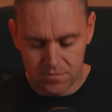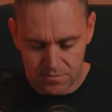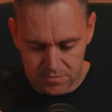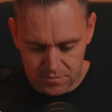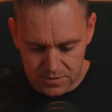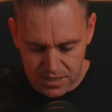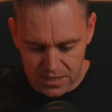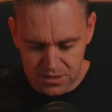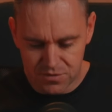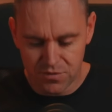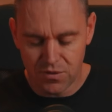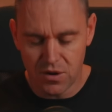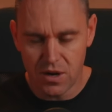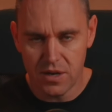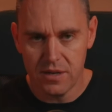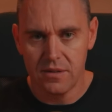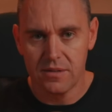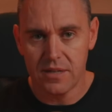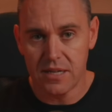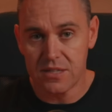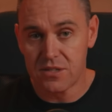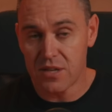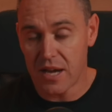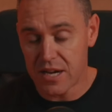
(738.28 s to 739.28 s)
That's fine.
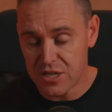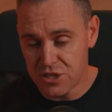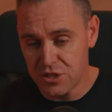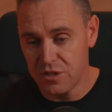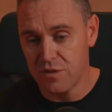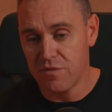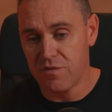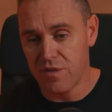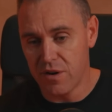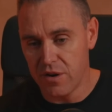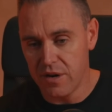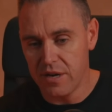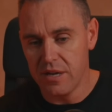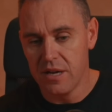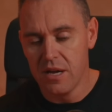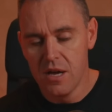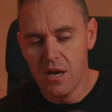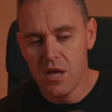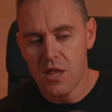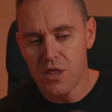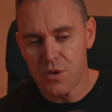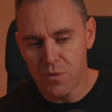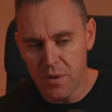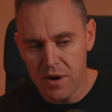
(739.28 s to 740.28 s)
That's actually 3
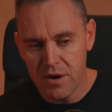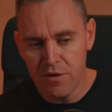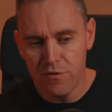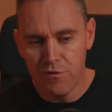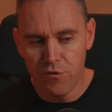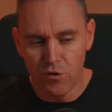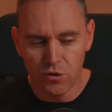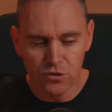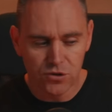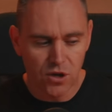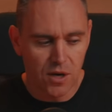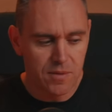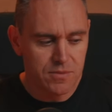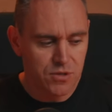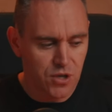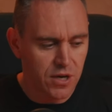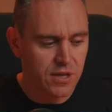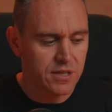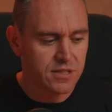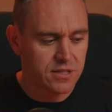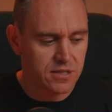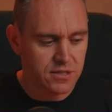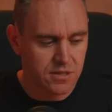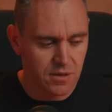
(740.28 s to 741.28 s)
to 4 times
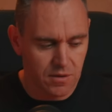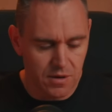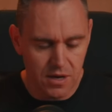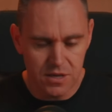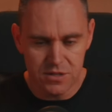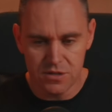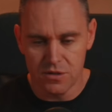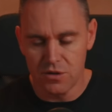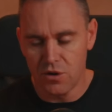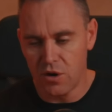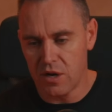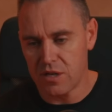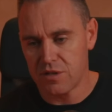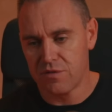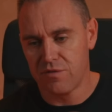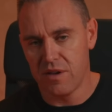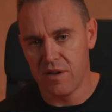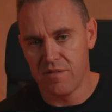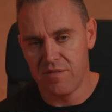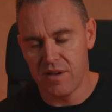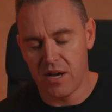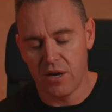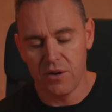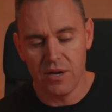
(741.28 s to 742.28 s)
earnings is a nice
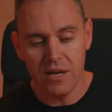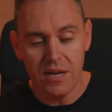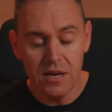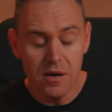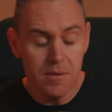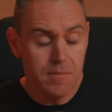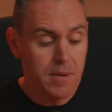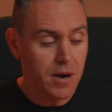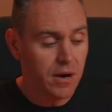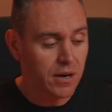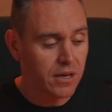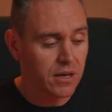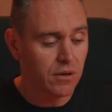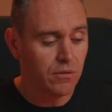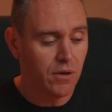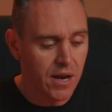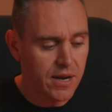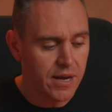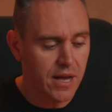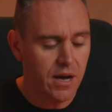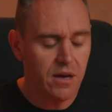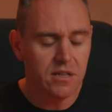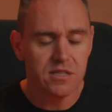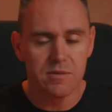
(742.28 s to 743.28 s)
fair value. And in America right
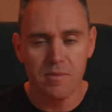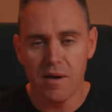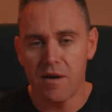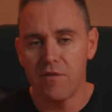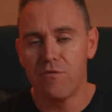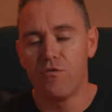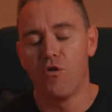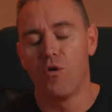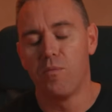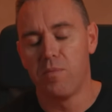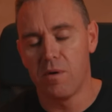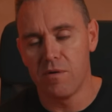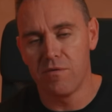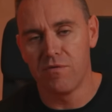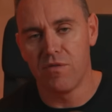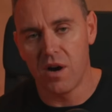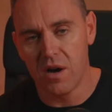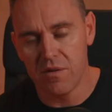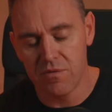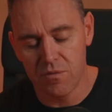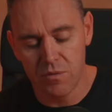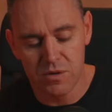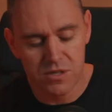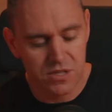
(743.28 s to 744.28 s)
now, it's about
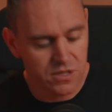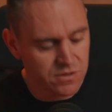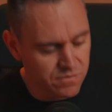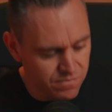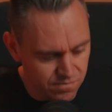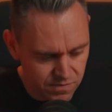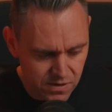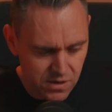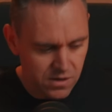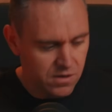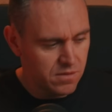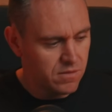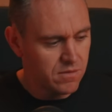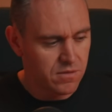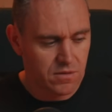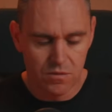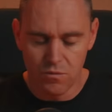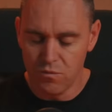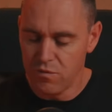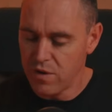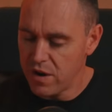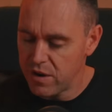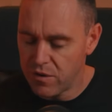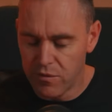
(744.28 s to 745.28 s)
4.5, which is
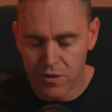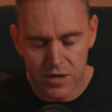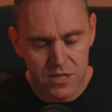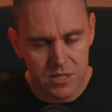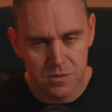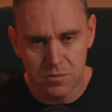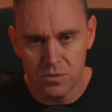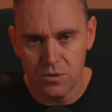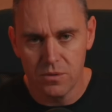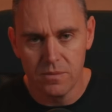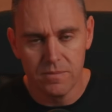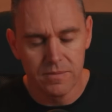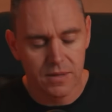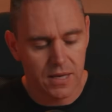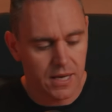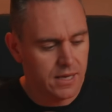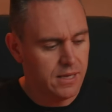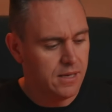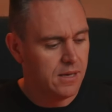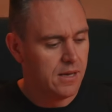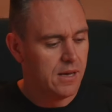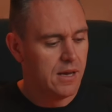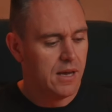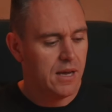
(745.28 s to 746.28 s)
very reasonable. Okay?